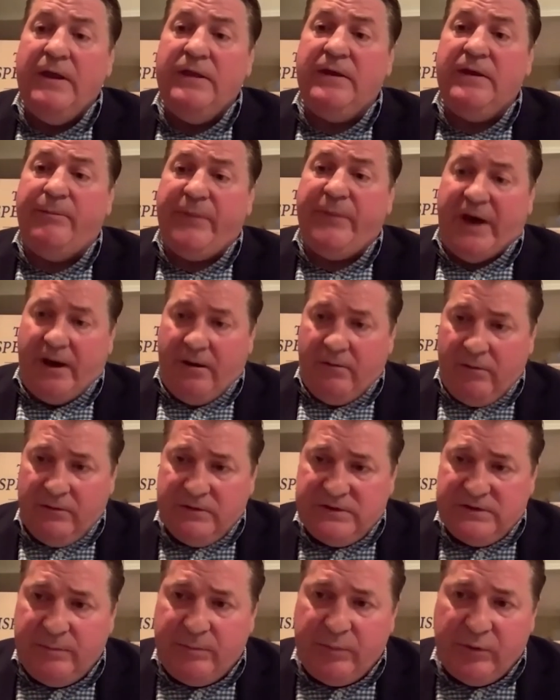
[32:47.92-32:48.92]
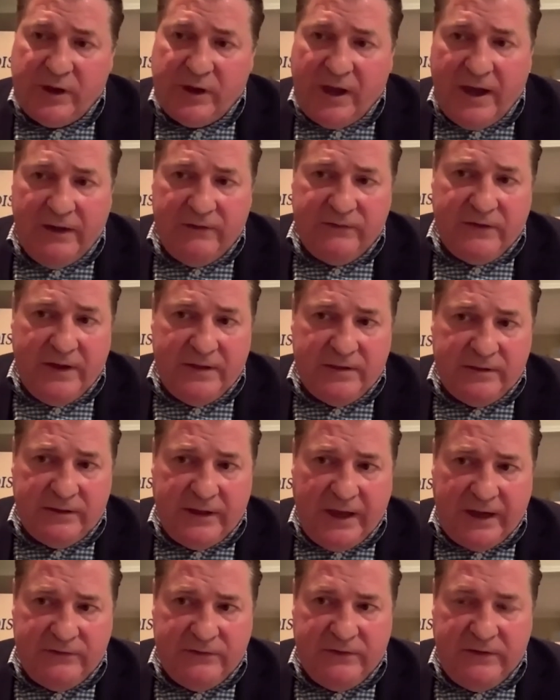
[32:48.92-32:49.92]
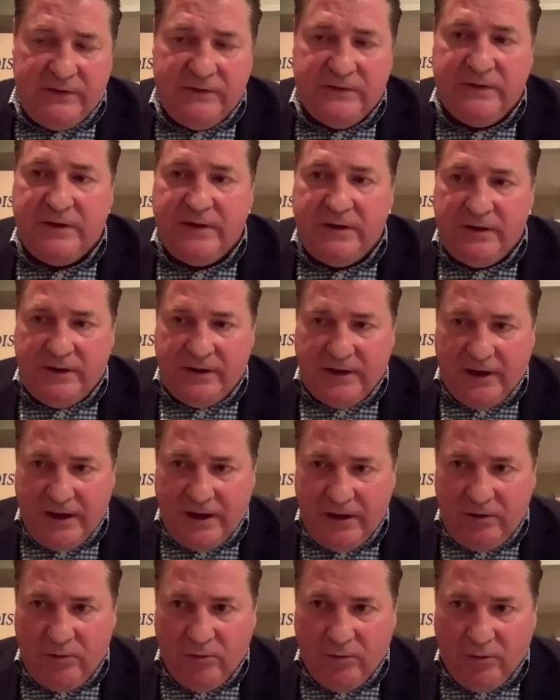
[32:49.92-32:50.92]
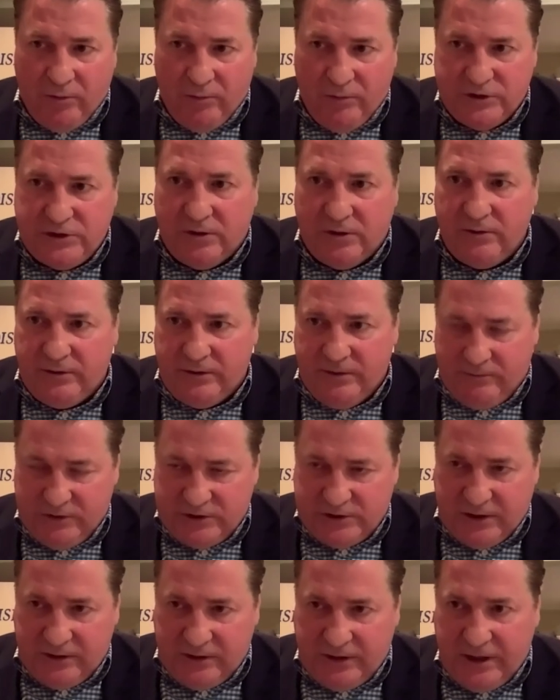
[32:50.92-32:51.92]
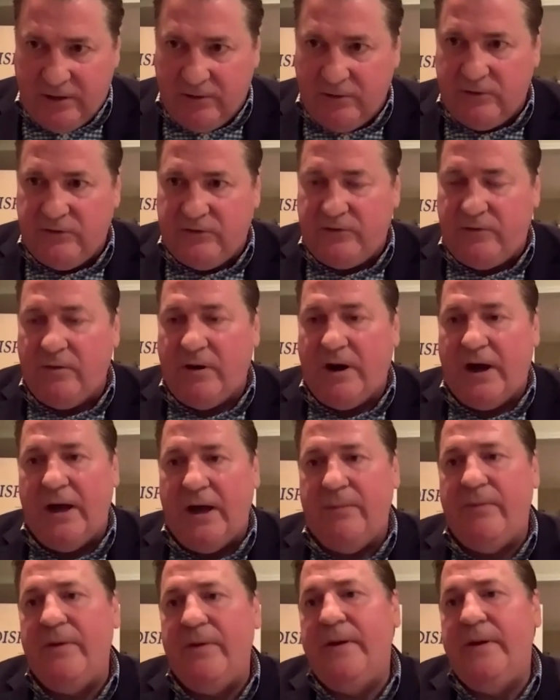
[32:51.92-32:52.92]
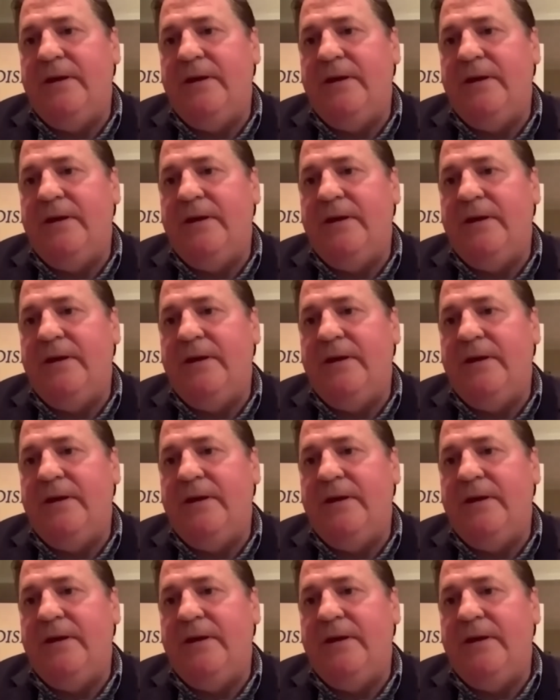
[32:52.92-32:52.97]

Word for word: The powder supplies at Lexington and Concord, which are which I later described,